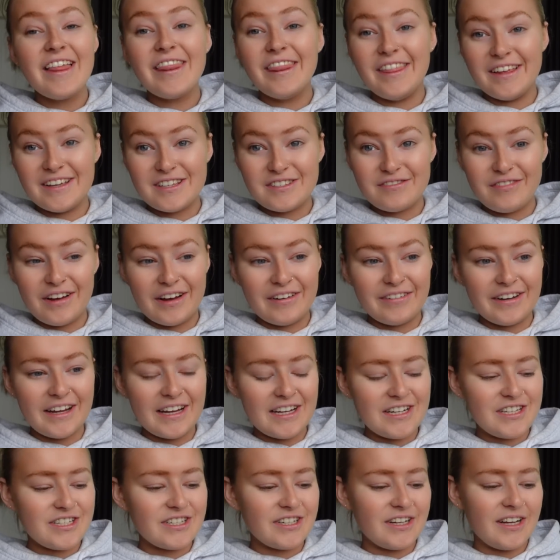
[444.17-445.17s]
this
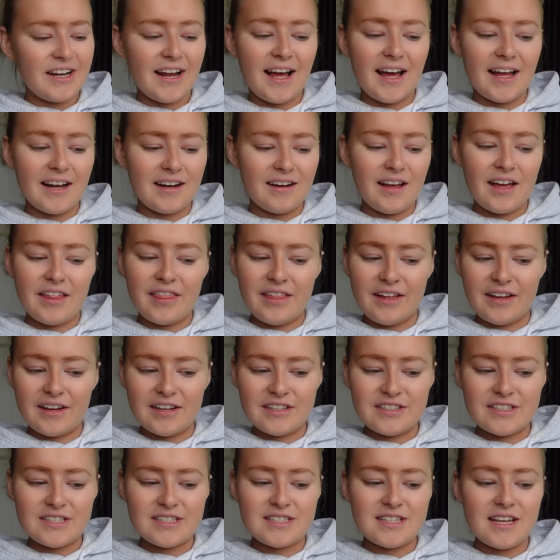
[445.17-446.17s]
foundation, and I think
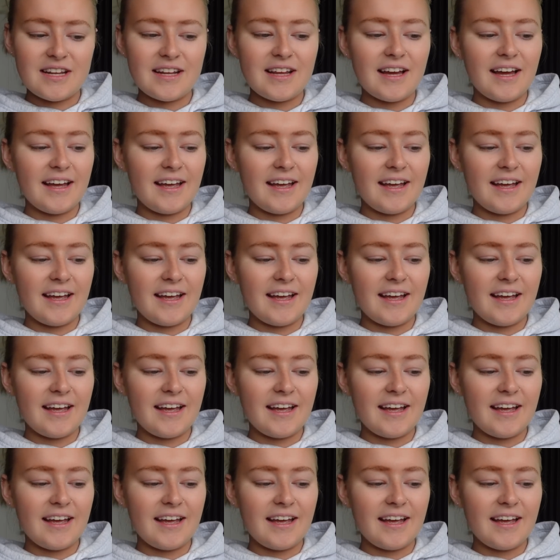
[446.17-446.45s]
I just said it,